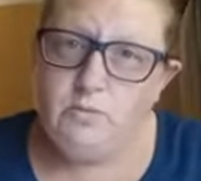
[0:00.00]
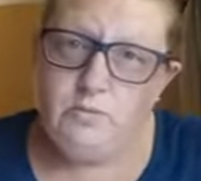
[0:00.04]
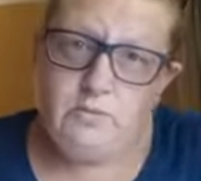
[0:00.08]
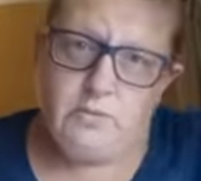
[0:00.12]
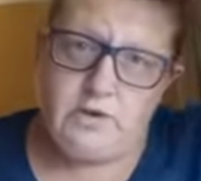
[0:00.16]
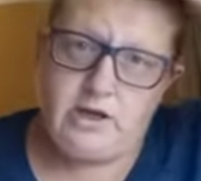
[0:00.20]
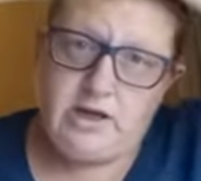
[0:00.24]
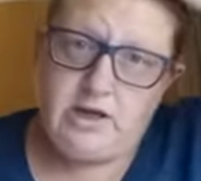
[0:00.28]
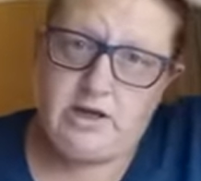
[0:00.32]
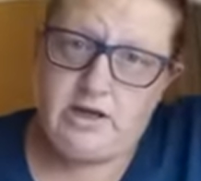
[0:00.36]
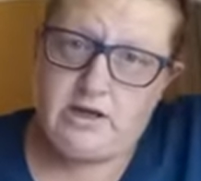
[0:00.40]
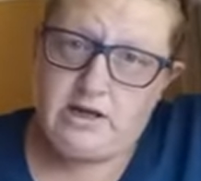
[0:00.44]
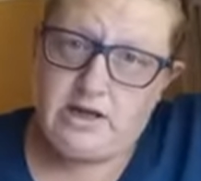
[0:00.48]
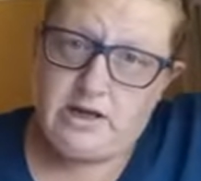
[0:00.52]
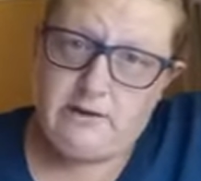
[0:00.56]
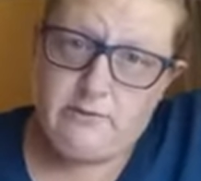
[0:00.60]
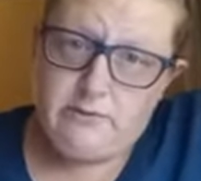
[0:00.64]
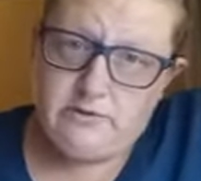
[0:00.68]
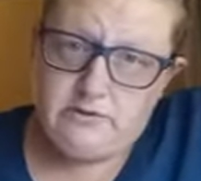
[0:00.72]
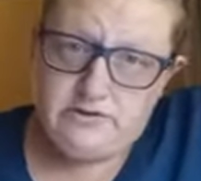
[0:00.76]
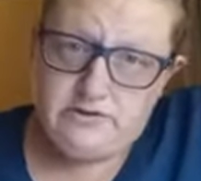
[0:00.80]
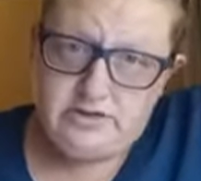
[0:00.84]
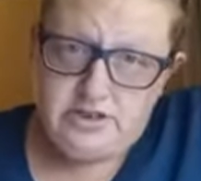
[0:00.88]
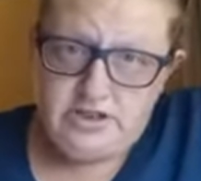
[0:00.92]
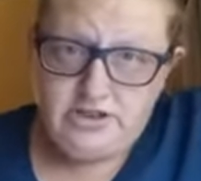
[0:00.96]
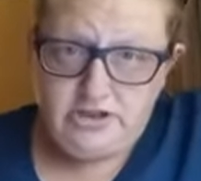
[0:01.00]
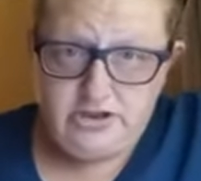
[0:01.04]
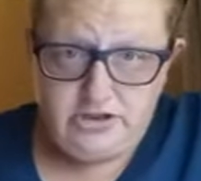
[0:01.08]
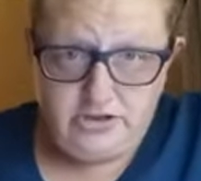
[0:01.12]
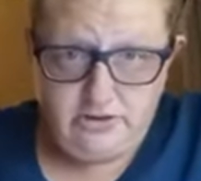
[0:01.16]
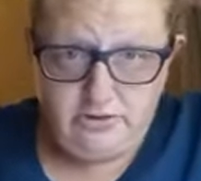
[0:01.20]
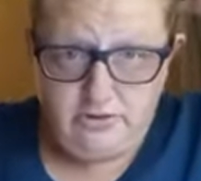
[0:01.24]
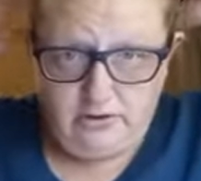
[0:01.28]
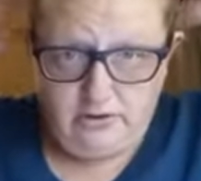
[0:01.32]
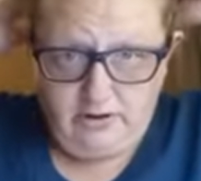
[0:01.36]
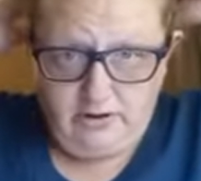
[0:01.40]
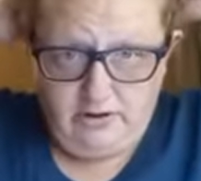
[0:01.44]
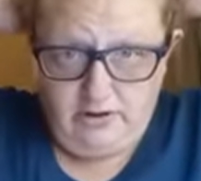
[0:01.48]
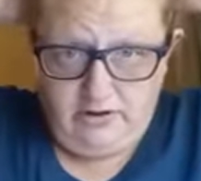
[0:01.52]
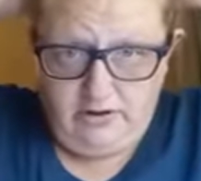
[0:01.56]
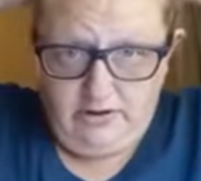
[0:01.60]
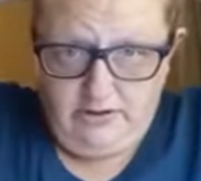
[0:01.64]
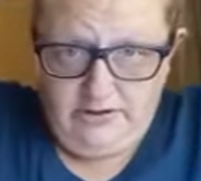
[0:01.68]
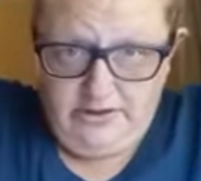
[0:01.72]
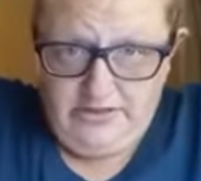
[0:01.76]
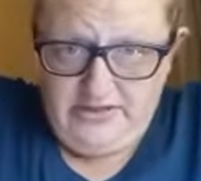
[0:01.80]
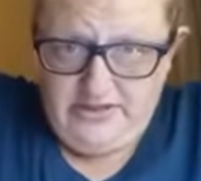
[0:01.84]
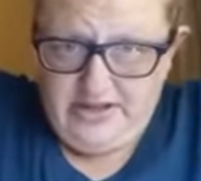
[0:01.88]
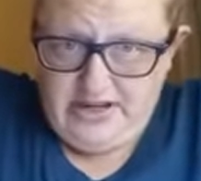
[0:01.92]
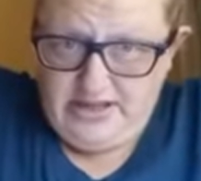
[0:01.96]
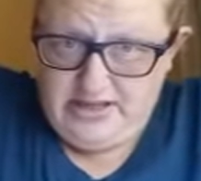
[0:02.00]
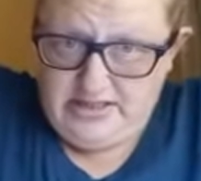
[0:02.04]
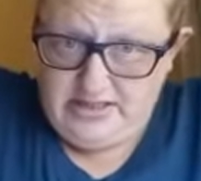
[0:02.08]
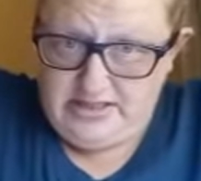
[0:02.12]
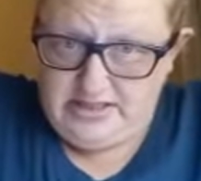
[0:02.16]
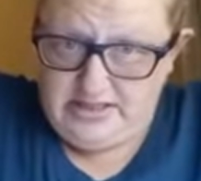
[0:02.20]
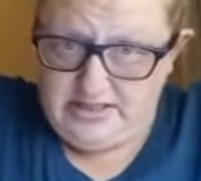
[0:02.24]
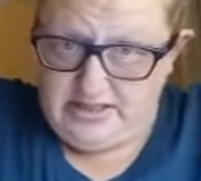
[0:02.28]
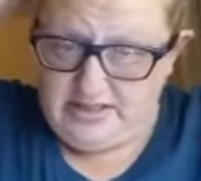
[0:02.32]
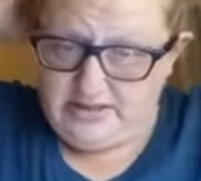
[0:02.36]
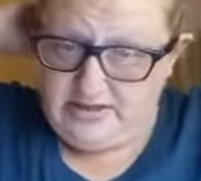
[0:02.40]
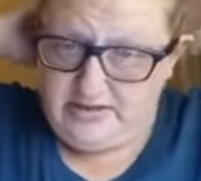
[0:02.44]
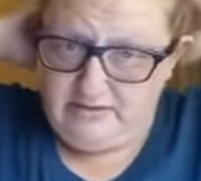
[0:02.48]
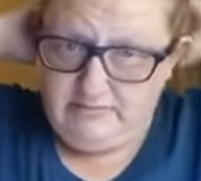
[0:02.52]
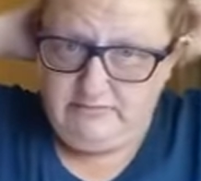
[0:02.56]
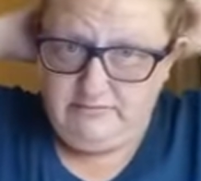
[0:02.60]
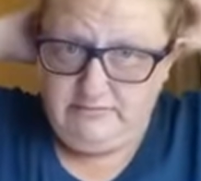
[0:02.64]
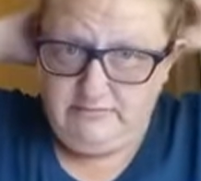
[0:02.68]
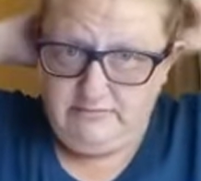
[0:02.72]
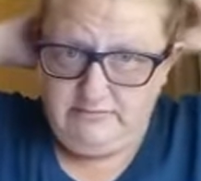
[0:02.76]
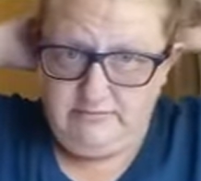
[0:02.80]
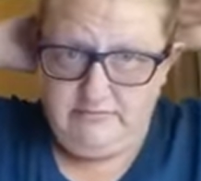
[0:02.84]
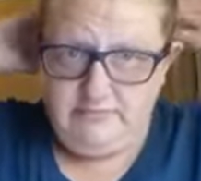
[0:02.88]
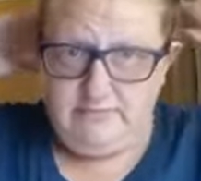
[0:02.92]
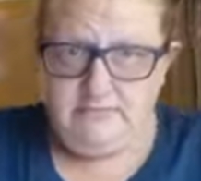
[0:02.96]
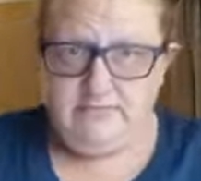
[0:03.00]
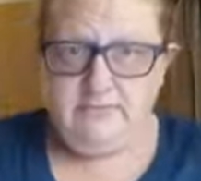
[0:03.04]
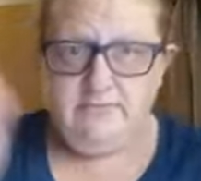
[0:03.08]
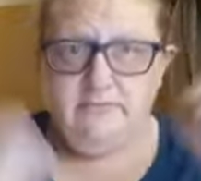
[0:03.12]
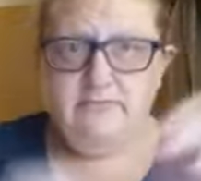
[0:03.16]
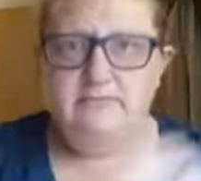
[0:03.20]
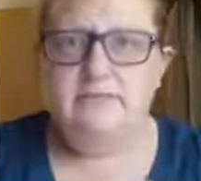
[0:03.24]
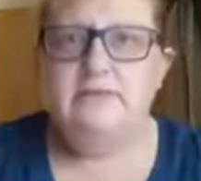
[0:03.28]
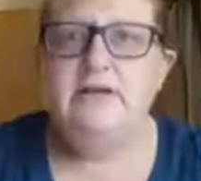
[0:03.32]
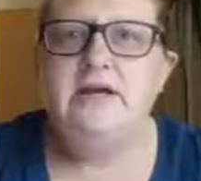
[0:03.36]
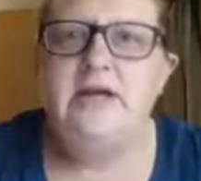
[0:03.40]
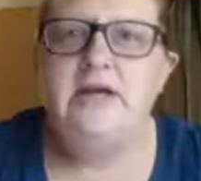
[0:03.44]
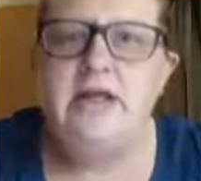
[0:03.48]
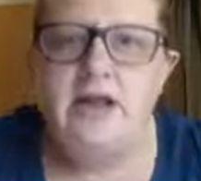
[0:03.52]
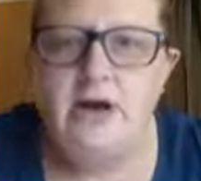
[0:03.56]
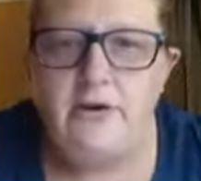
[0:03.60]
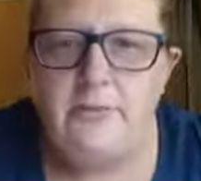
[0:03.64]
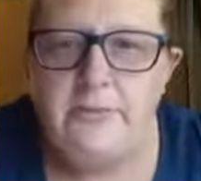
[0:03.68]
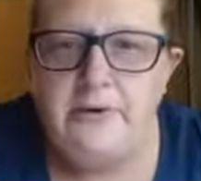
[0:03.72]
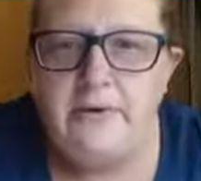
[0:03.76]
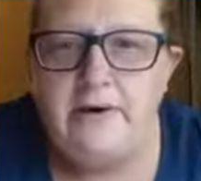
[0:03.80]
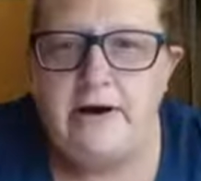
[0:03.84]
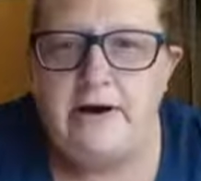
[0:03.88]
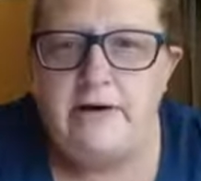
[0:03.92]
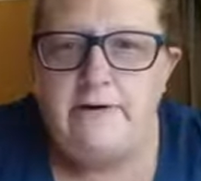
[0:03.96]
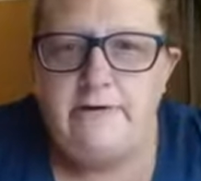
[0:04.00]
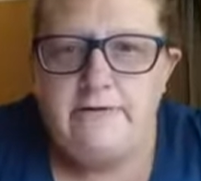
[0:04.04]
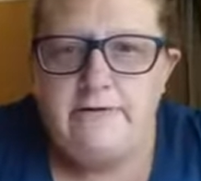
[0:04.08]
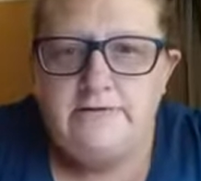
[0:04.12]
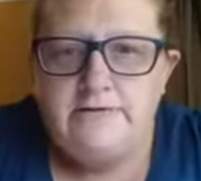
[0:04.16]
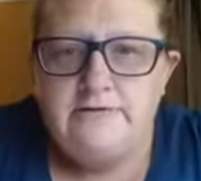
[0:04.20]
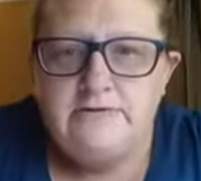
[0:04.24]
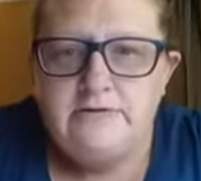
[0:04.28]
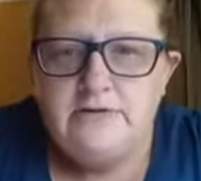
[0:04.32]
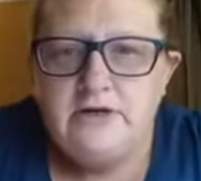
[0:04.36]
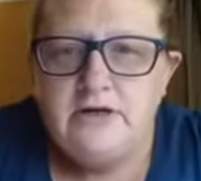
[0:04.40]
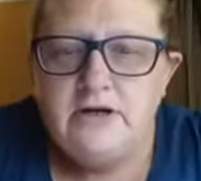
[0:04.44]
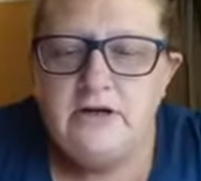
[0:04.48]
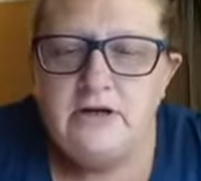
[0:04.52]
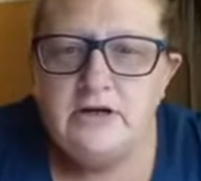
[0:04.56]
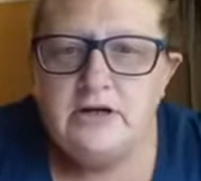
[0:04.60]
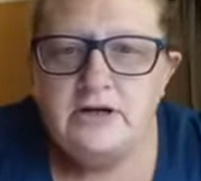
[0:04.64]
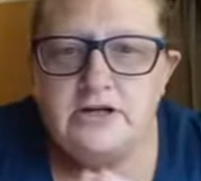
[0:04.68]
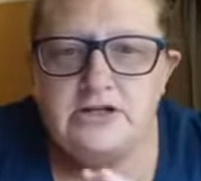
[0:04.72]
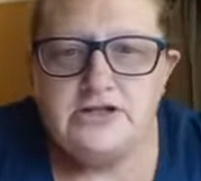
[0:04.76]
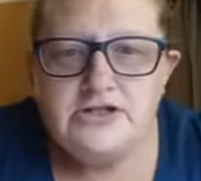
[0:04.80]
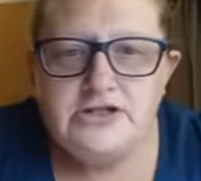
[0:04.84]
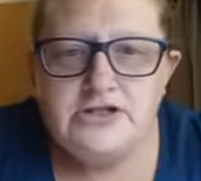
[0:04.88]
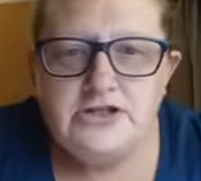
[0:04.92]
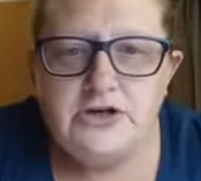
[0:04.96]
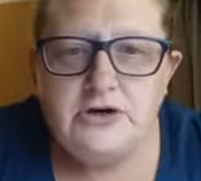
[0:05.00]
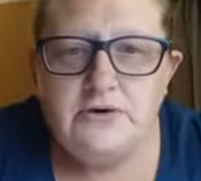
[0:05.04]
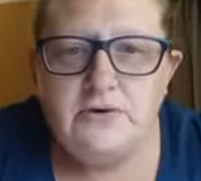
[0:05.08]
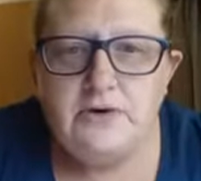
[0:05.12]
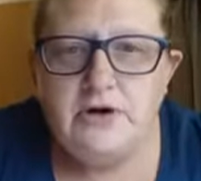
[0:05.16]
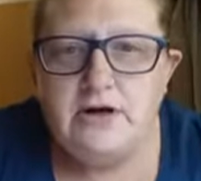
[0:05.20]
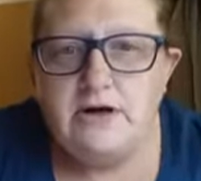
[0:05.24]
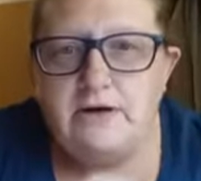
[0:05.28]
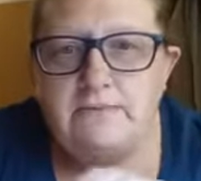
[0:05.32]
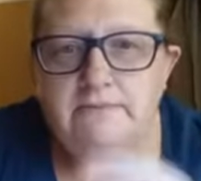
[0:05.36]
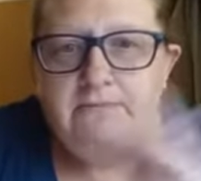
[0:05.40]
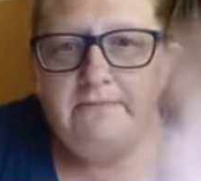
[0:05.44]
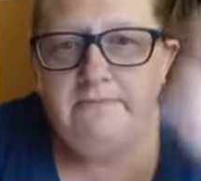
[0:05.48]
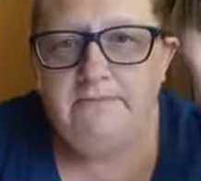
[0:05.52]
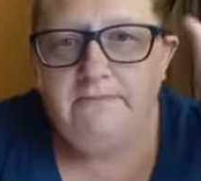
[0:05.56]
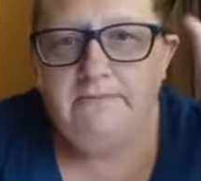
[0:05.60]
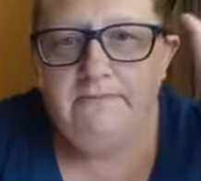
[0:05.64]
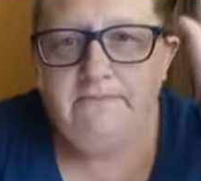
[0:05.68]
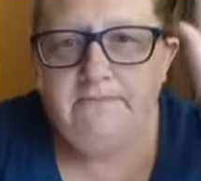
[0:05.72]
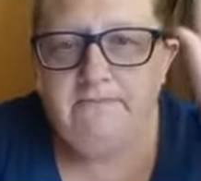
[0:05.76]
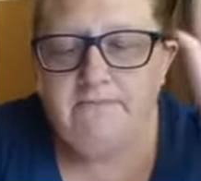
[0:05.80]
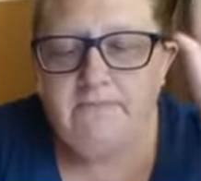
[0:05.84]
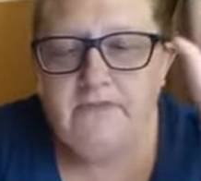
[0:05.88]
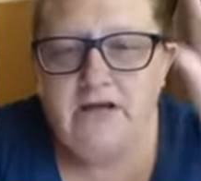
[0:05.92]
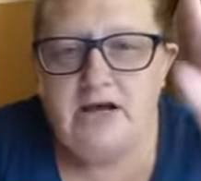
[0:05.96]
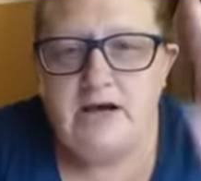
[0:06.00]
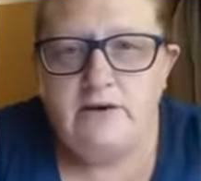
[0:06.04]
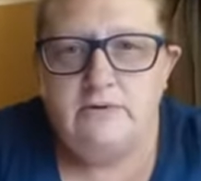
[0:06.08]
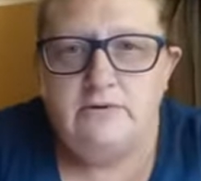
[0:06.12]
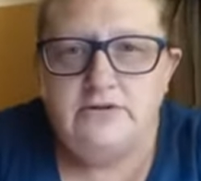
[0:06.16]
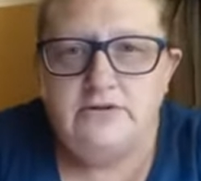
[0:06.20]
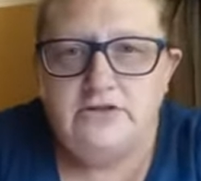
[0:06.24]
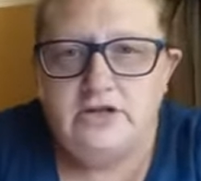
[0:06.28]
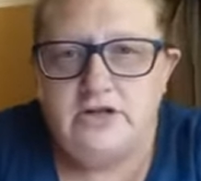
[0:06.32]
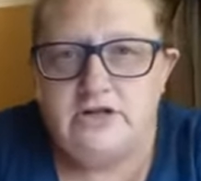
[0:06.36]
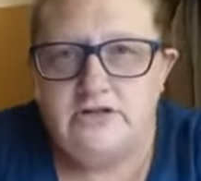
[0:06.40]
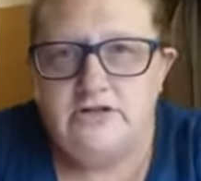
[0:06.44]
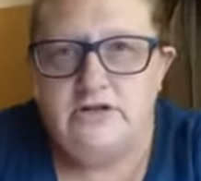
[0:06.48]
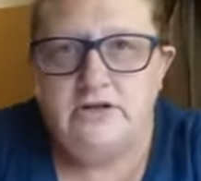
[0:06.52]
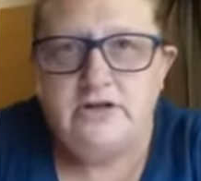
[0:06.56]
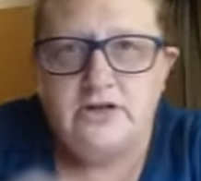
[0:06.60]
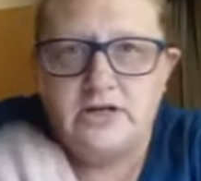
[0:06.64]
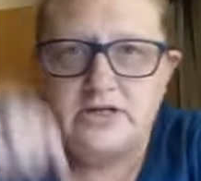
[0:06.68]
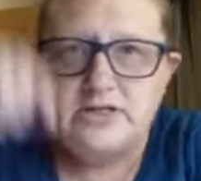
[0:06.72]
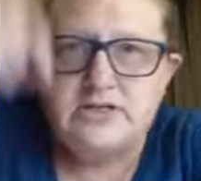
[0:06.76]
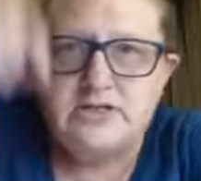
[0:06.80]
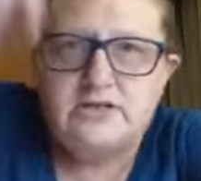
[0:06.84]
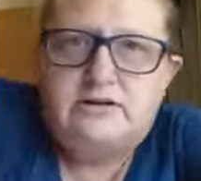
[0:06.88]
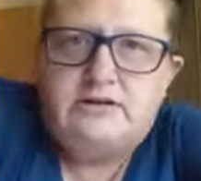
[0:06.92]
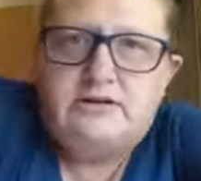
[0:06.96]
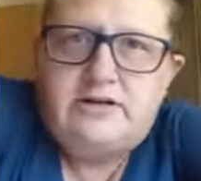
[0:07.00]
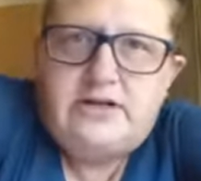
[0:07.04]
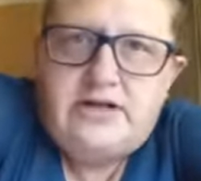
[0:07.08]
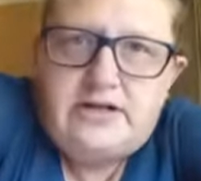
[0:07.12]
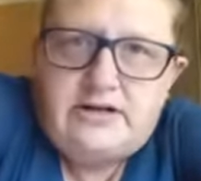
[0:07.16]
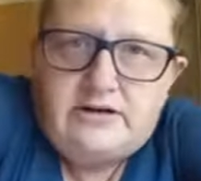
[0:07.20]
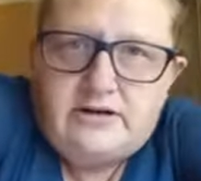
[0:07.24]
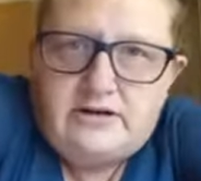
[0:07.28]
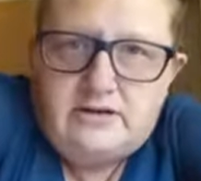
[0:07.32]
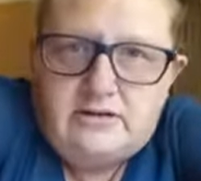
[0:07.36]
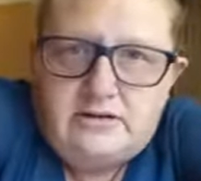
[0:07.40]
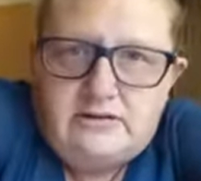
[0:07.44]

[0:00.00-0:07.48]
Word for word: and I will teach you all the things and help you out. So um I will talk to you guys all later.